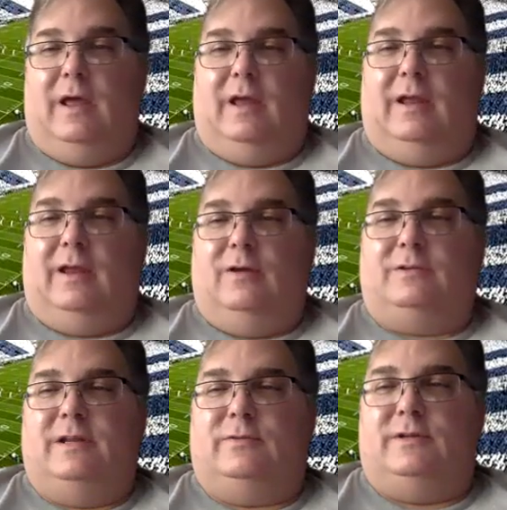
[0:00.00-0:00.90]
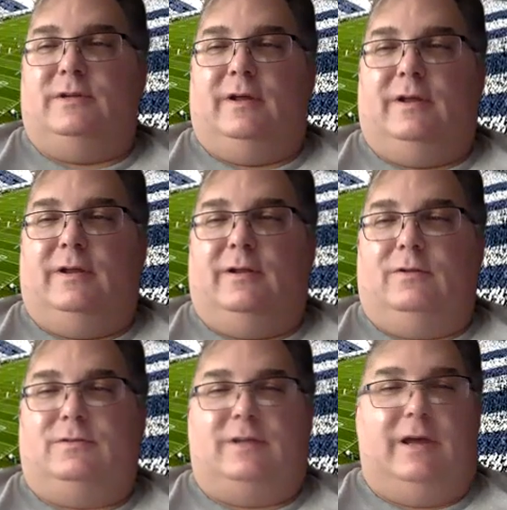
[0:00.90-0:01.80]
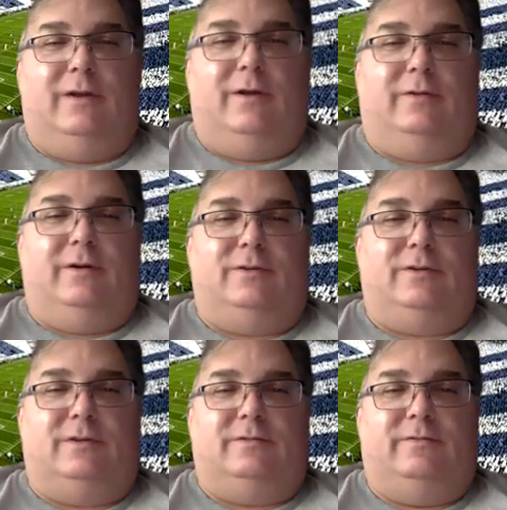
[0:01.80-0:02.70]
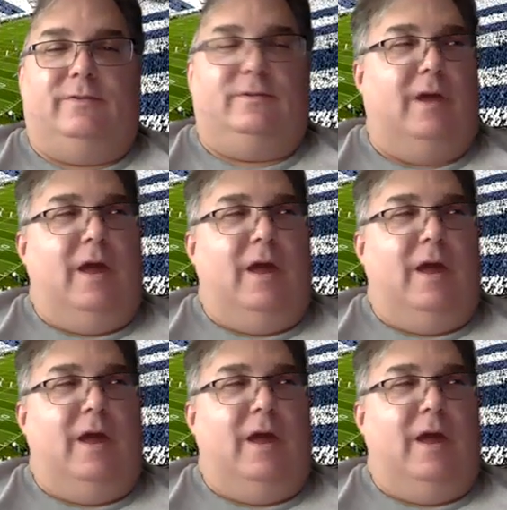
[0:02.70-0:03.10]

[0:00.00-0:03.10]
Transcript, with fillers: And you know, it's interesting. Uh, you know, a little side note there, Justin Fields.